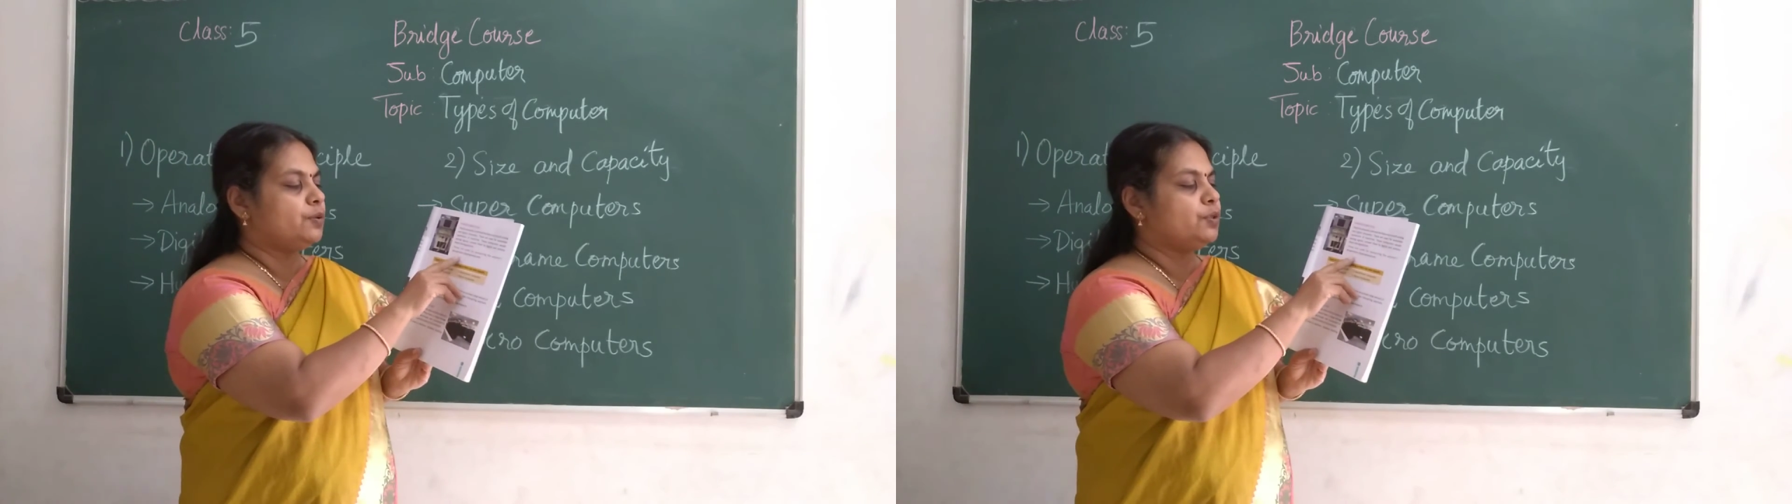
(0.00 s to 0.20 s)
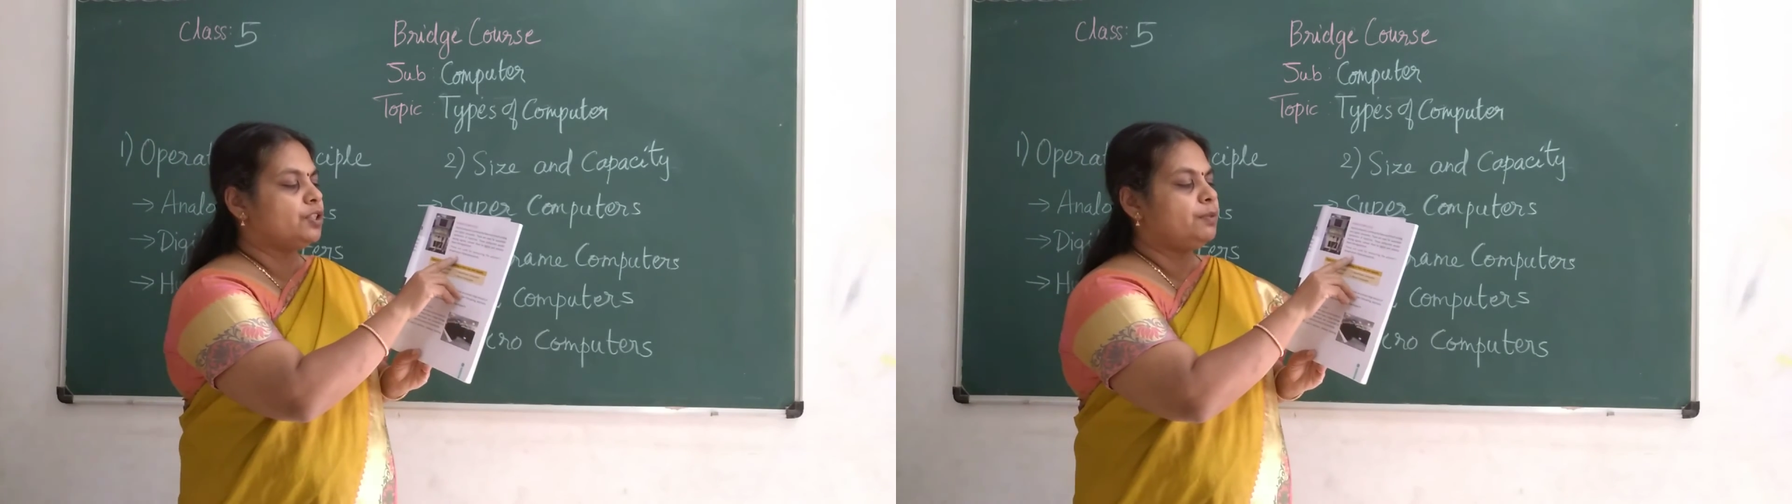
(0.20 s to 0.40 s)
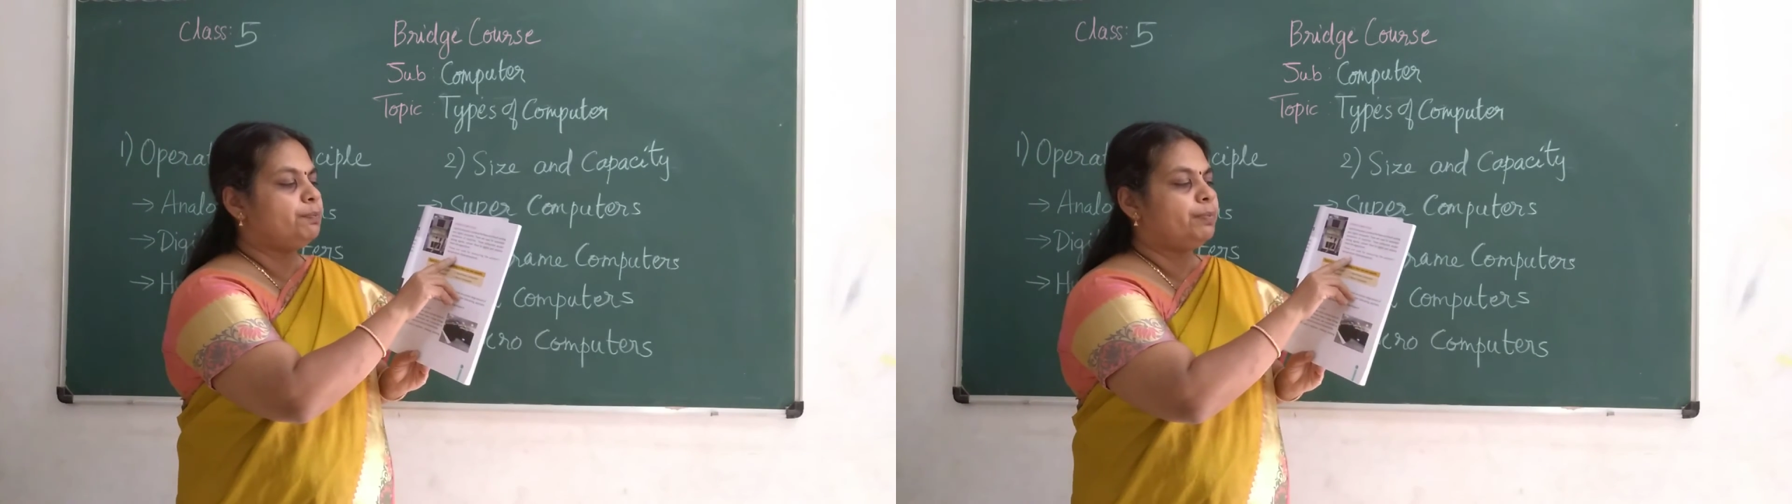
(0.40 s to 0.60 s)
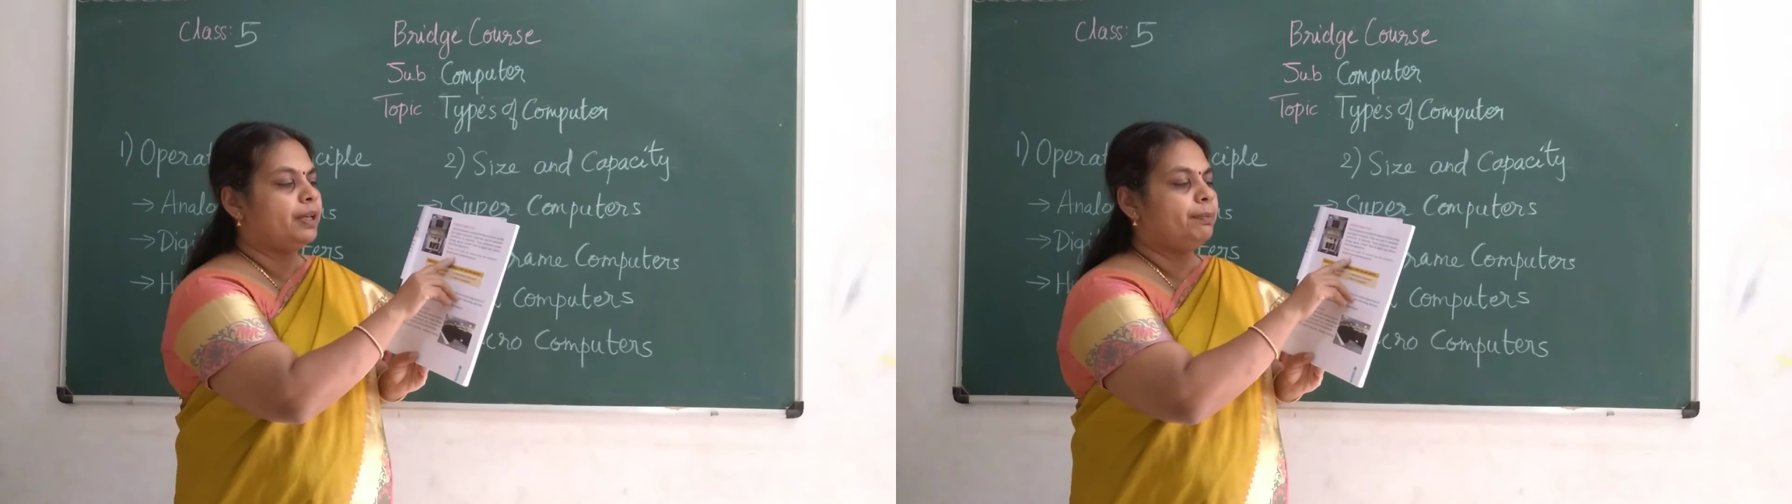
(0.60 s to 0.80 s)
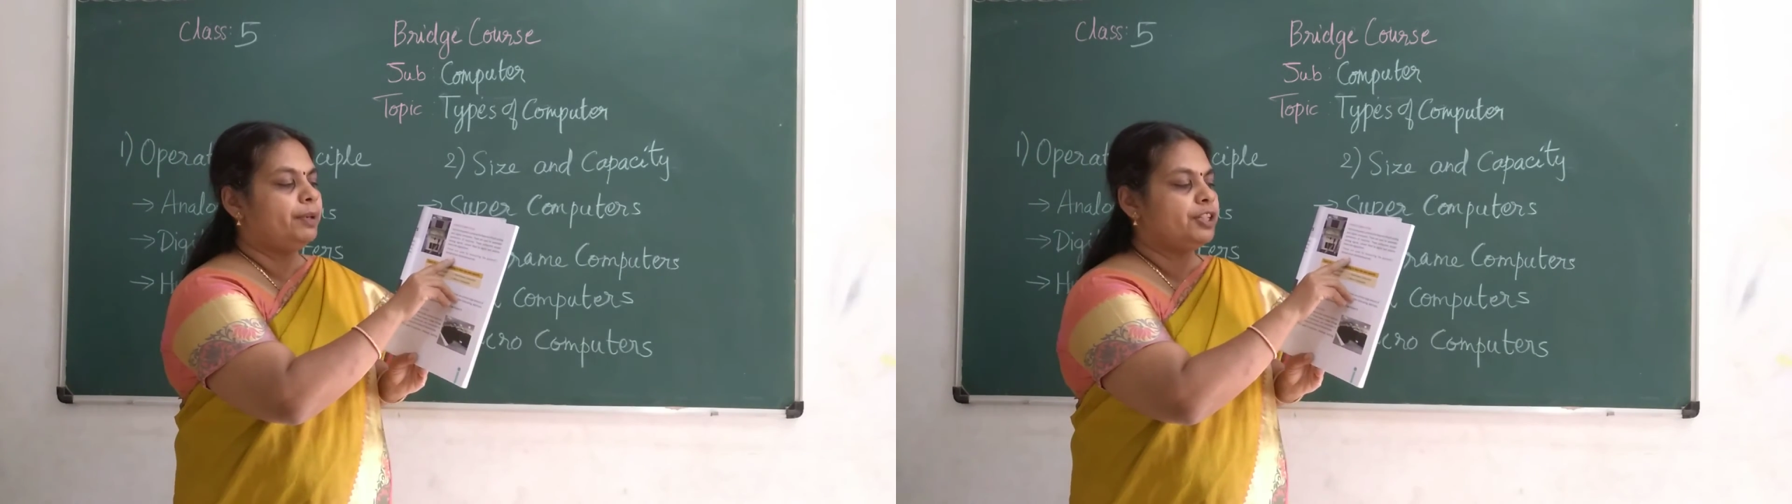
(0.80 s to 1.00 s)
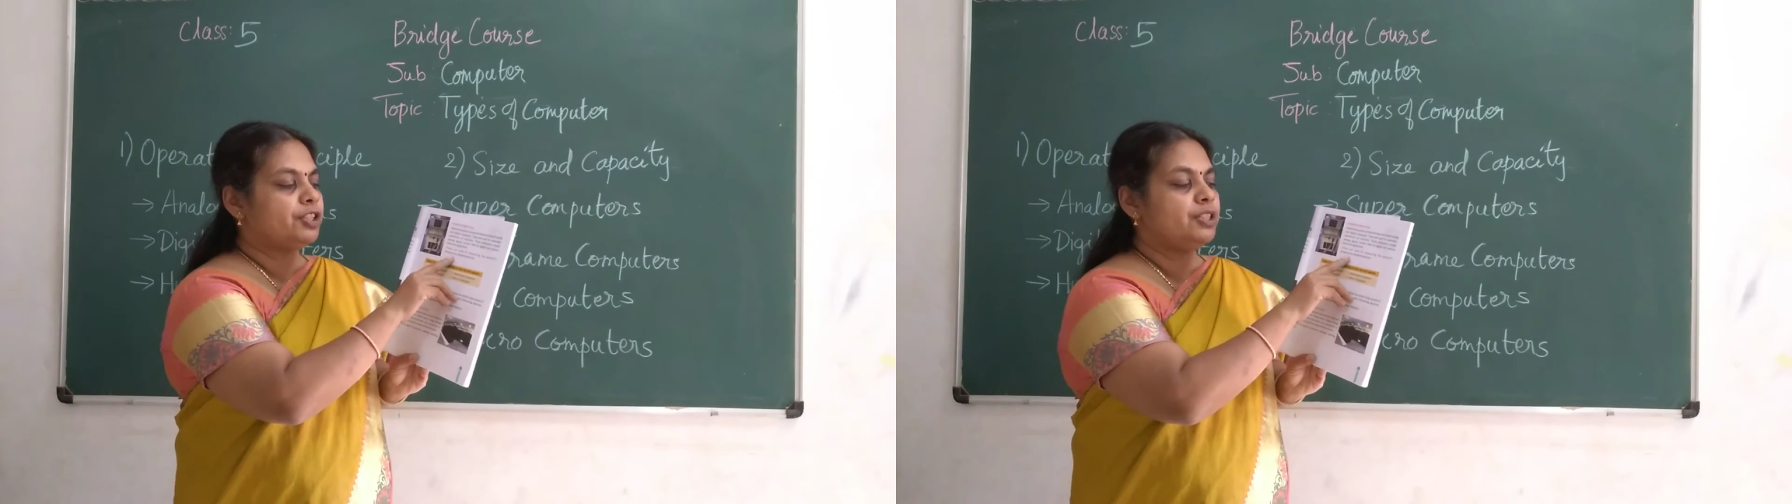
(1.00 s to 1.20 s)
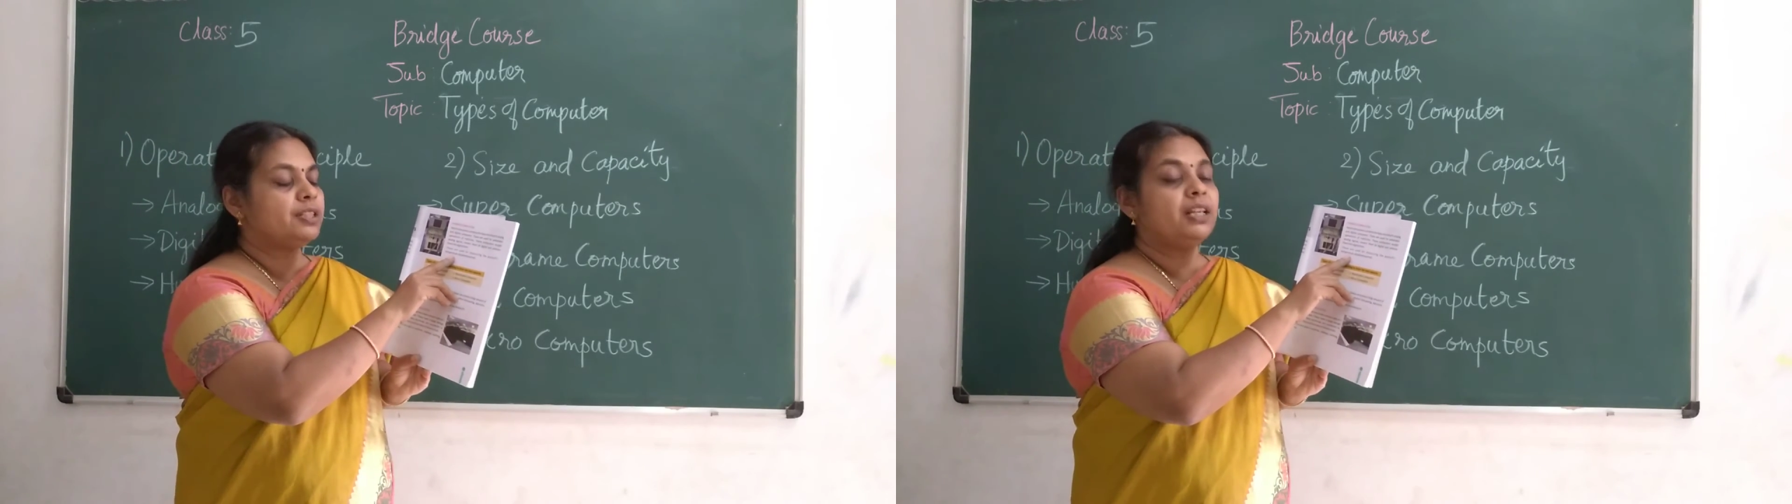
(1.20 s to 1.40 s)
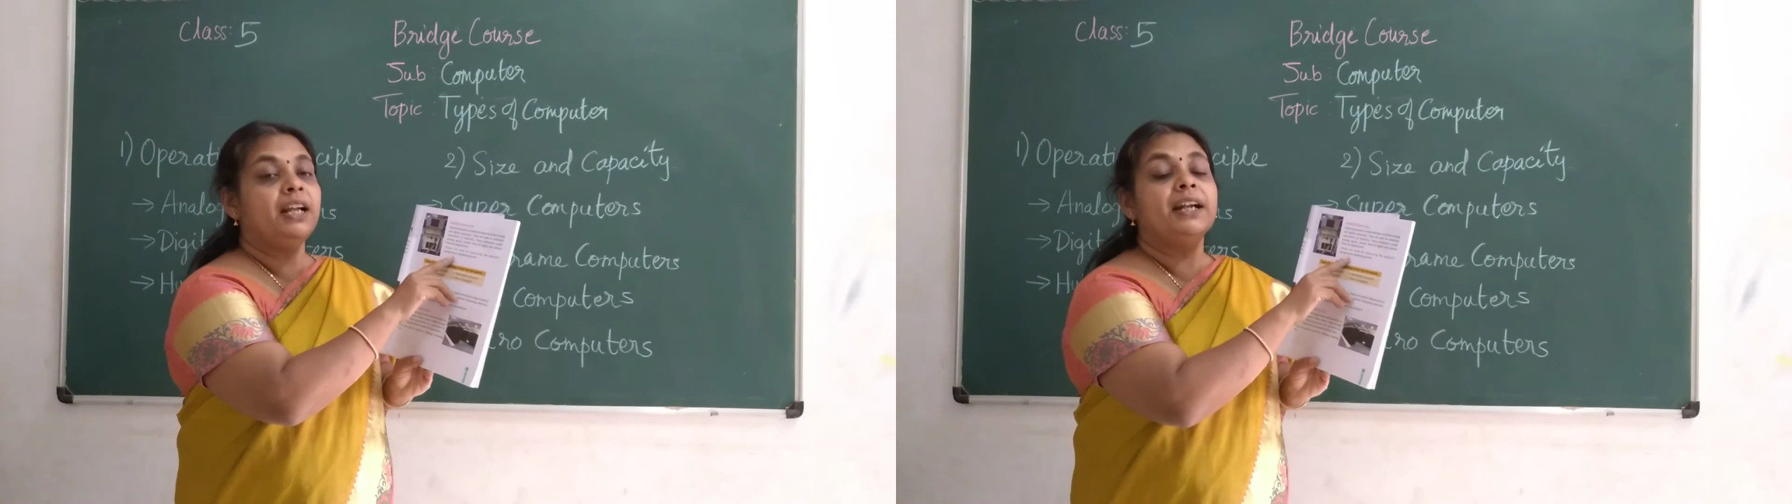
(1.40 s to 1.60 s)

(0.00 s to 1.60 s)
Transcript: used in patients